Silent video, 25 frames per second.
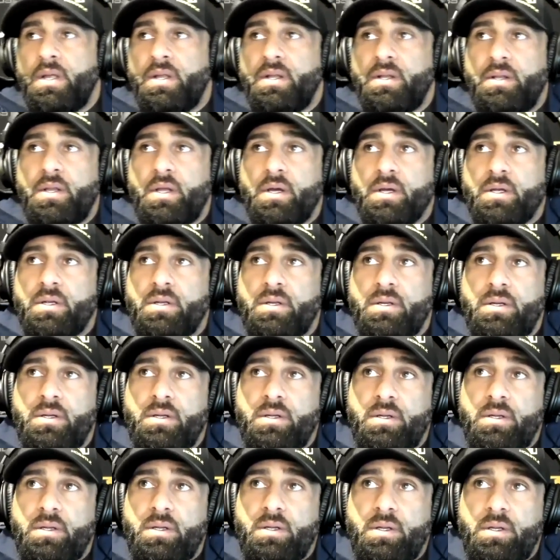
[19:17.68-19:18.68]
look,
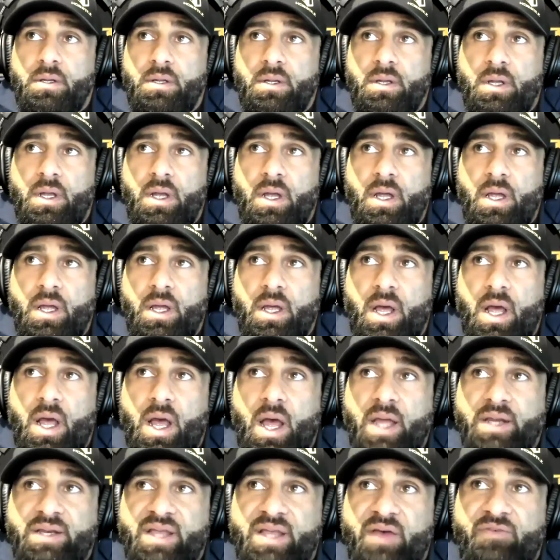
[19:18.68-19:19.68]

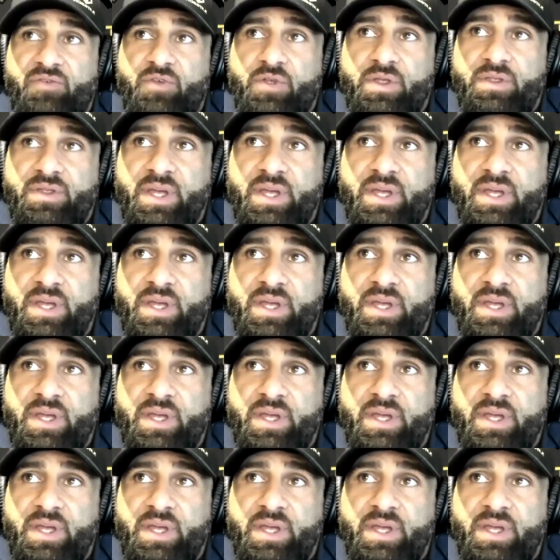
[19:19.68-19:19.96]
I definitely